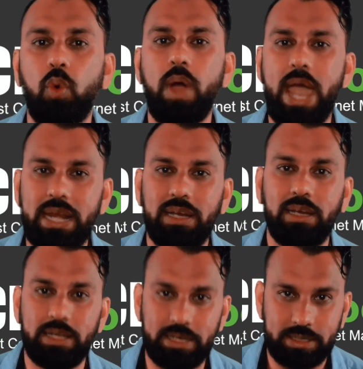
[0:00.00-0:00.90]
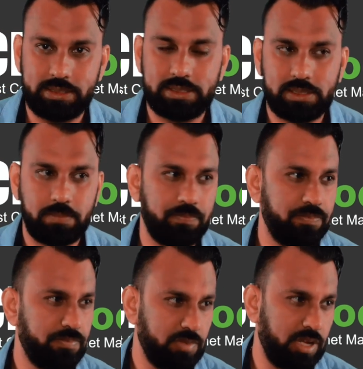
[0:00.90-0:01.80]
Analytics.
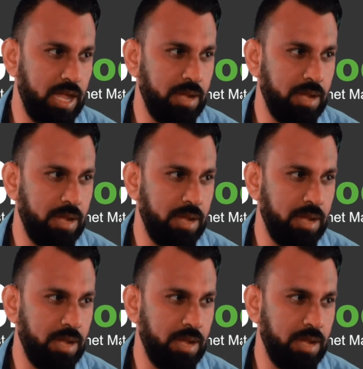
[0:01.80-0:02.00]
Okay.